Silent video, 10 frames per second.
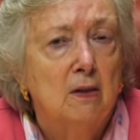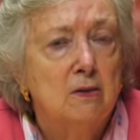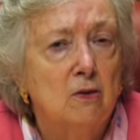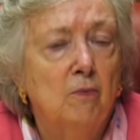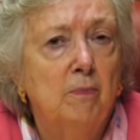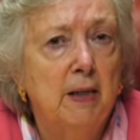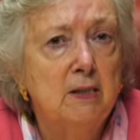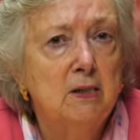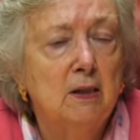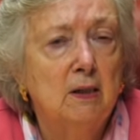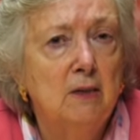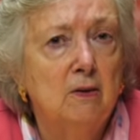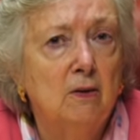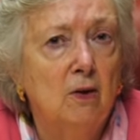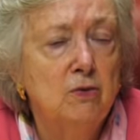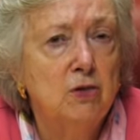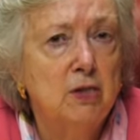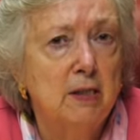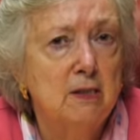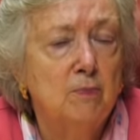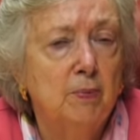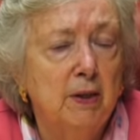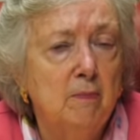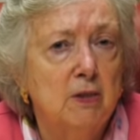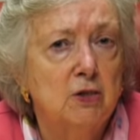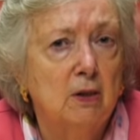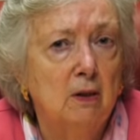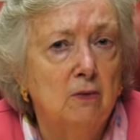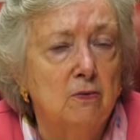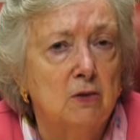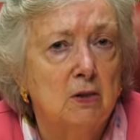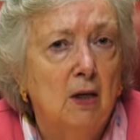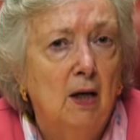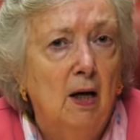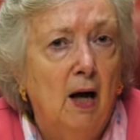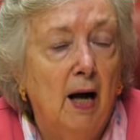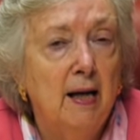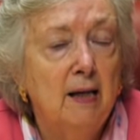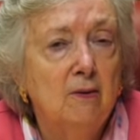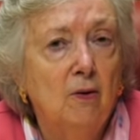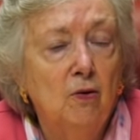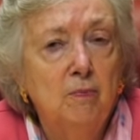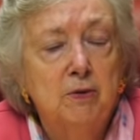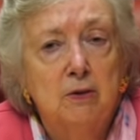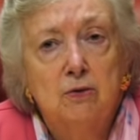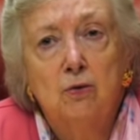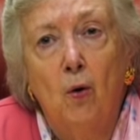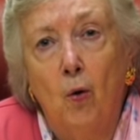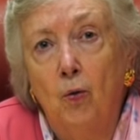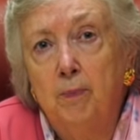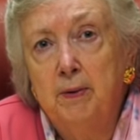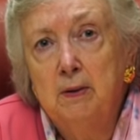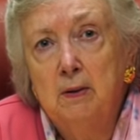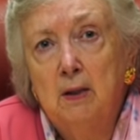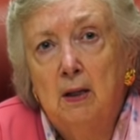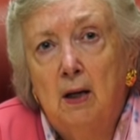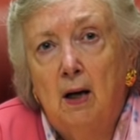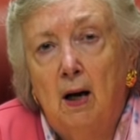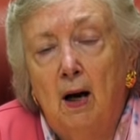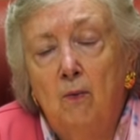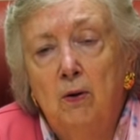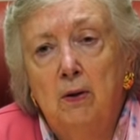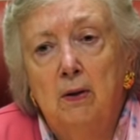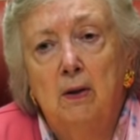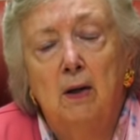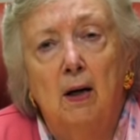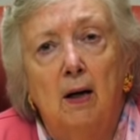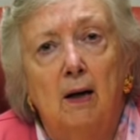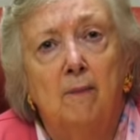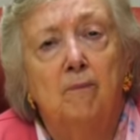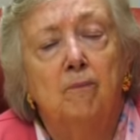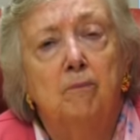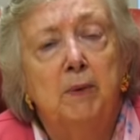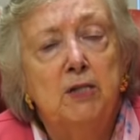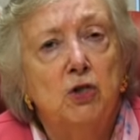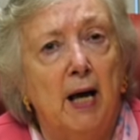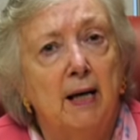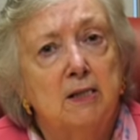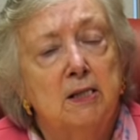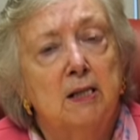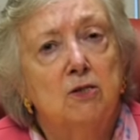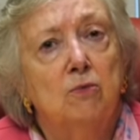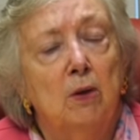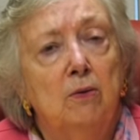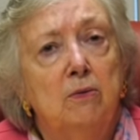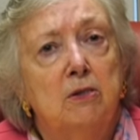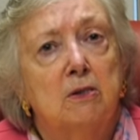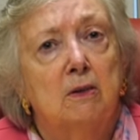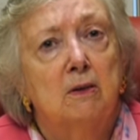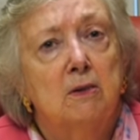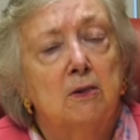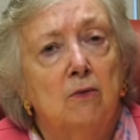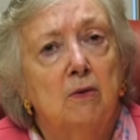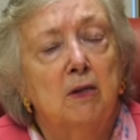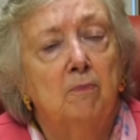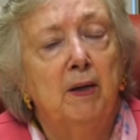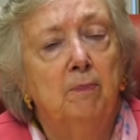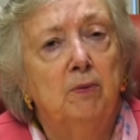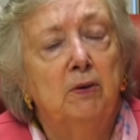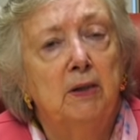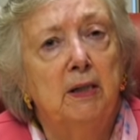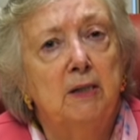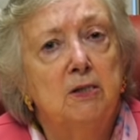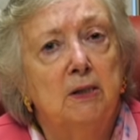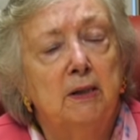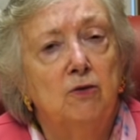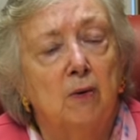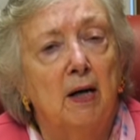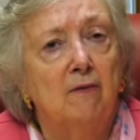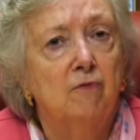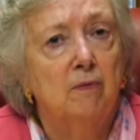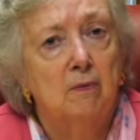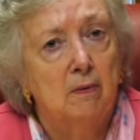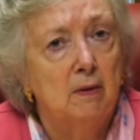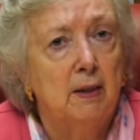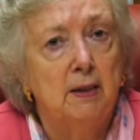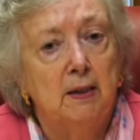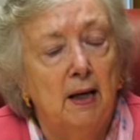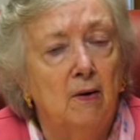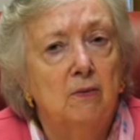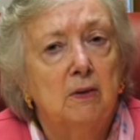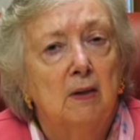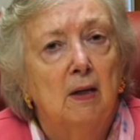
So basically the coast stays pretty much closed. I had hoped to open our beach access roads so that people could easily drive in and out.